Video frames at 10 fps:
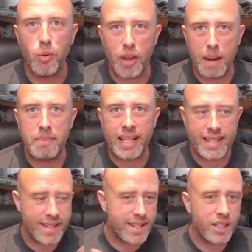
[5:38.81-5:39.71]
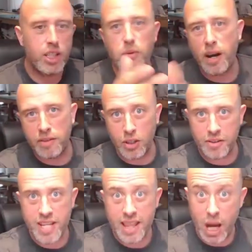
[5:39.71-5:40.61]
What that means is that you either
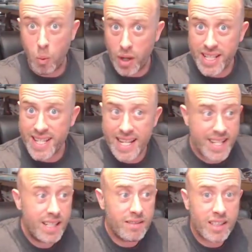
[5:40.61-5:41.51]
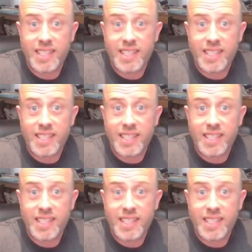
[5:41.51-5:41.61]
not set that one setting